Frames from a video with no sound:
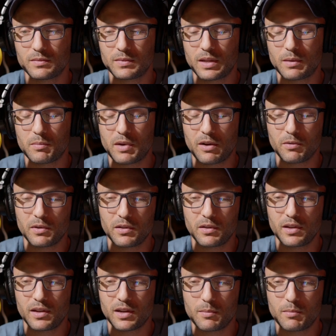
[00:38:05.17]
And by
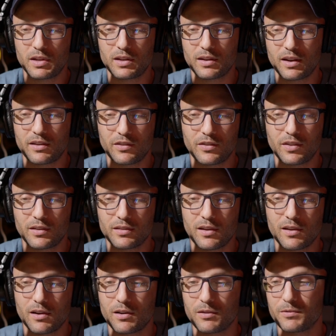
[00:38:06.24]
really, I mean, I just think they
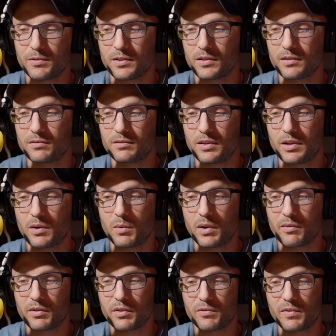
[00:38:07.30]
are for,
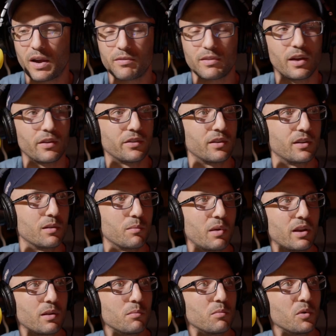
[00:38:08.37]
whatever the 5,000
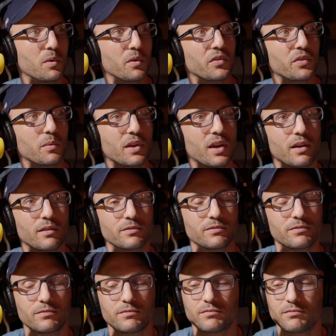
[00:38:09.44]
independent brewers that we have
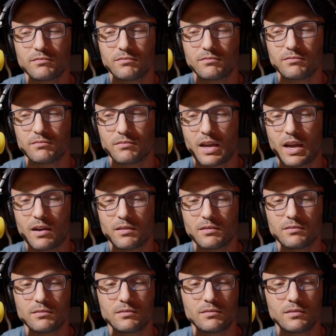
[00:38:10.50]
now.
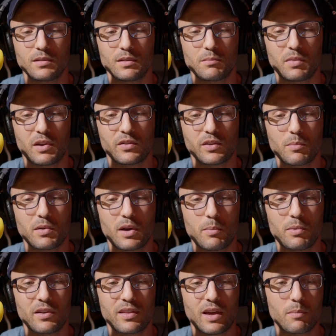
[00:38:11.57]
Because up
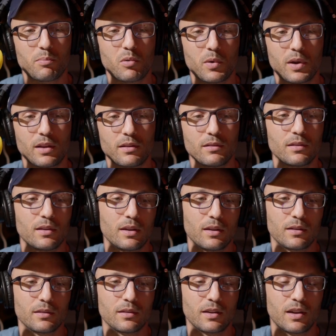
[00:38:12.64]
until that point,
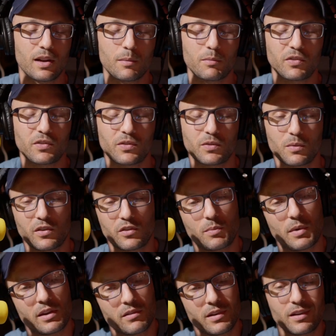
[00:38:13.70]
and again, I'm just sort of
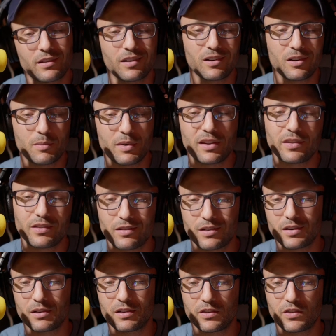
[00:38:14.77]
speculating because I don't know my history,
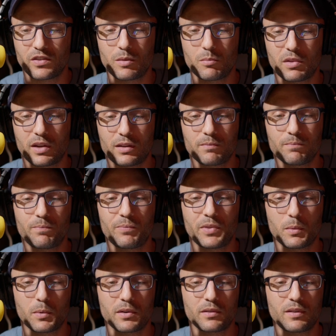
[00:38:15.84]
it just seemed like
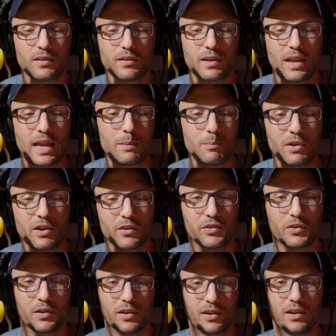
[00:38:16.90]
there were 8 beers
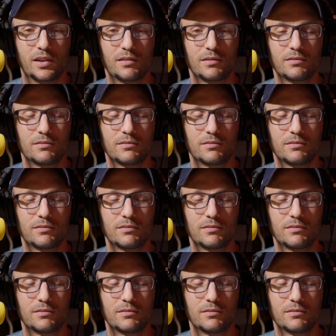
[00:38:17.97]
you could get.